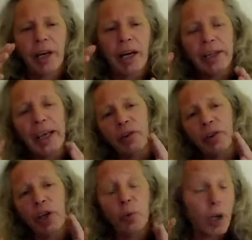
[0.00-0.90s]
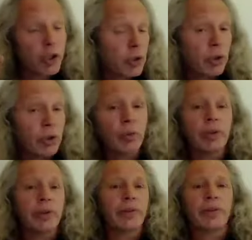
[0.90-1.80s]
I now know what I struggle
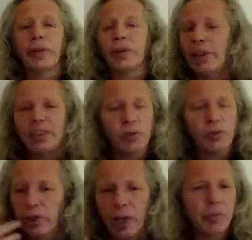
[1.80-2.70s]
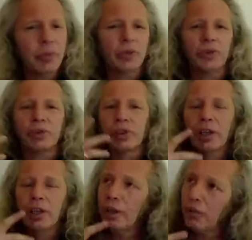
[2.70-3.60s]
with, you know, any sort of numbers,
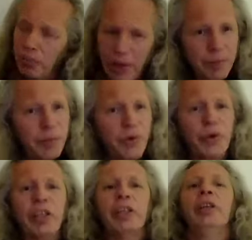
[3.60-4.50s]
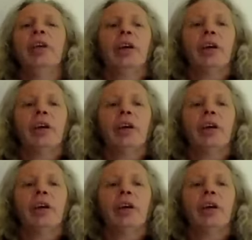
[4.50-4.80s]
memory.